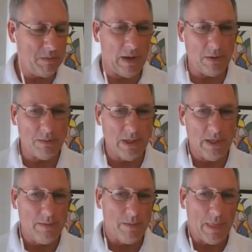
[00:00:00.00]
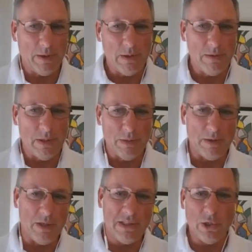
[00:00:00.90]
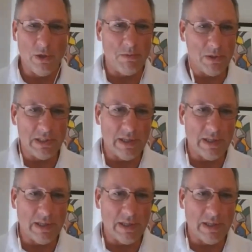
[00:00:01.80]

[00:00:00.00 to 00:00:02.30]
about, I'll use the term loosely,